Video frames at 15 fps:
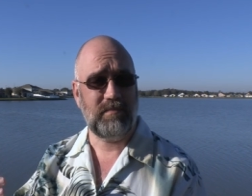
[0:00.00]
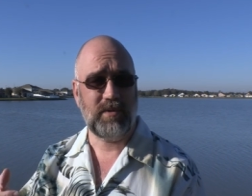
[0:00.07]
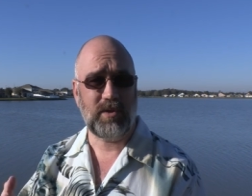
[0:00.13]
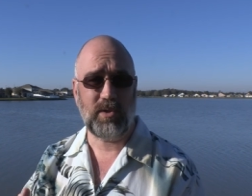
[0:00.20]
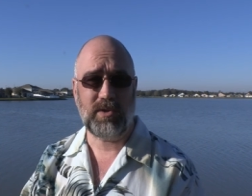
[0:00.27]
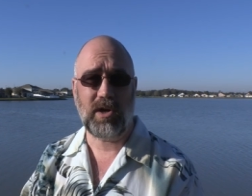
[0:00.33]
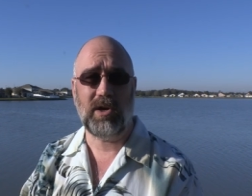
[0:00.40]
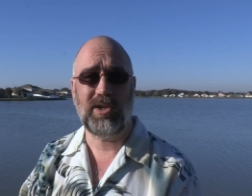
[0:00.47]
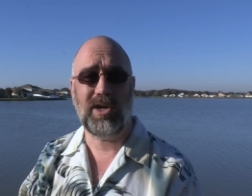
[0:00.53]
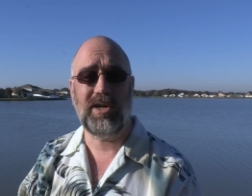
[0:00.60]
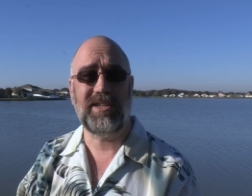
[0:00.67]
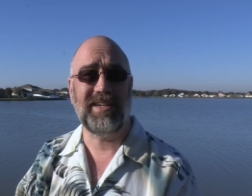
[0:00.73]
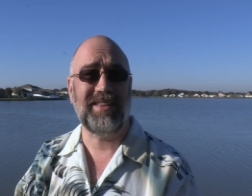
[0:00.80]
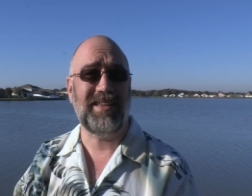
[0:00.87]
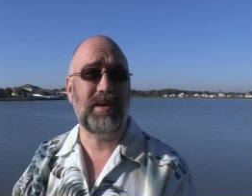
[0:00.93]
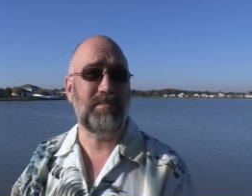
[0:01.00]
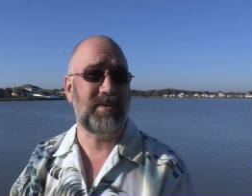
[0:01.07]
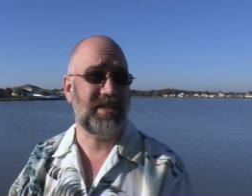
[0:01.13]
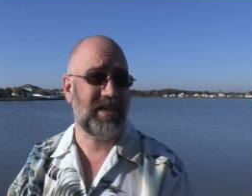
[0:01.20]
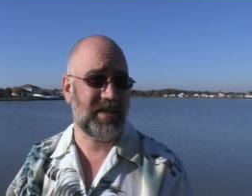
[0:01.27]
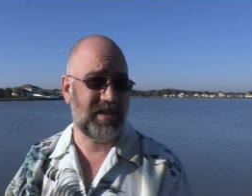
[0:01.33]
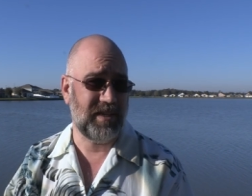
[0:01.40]
So start charging them
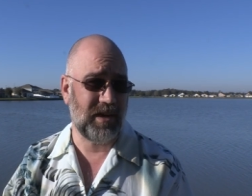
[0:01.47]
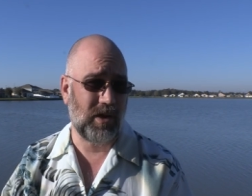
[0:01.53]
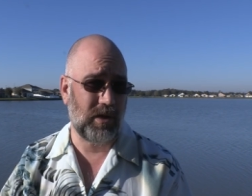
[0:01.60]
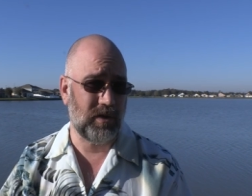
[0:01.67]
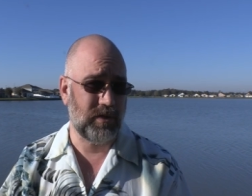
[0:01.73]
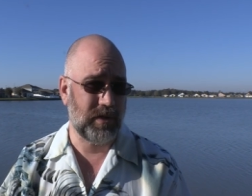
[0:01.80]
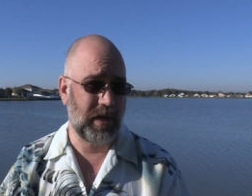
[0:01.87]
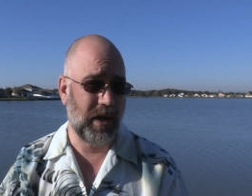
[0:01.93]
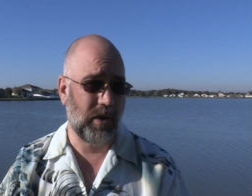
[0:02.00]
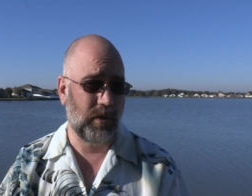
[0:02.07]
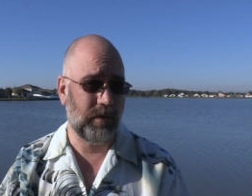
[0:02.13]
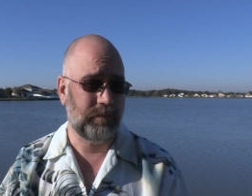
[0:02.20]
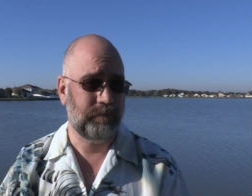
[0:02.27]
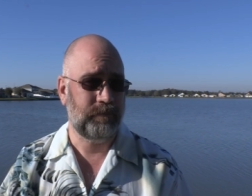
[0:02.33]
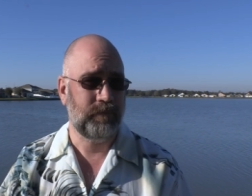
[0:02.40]
$60 an hour.